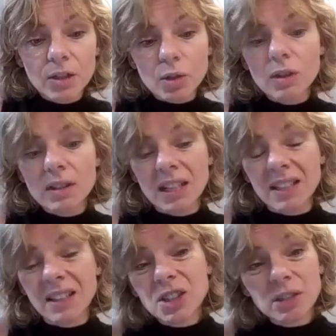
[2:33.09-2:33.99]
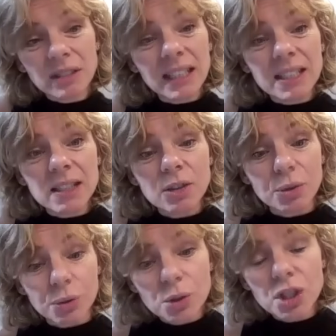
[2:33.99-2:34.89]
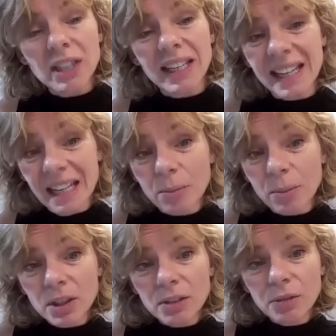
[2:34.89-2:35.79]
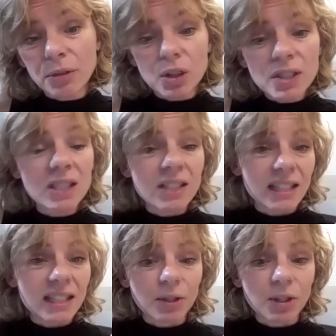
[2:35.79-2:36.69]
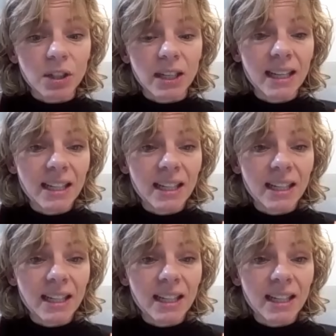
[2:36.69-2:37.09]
So technology really is a crucial enabler for us to deliver